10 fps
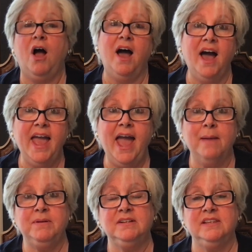I
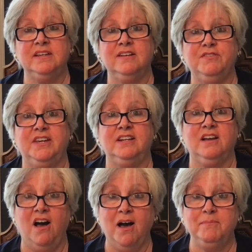happen to live in
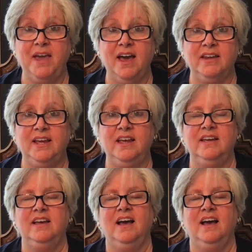Cobb County.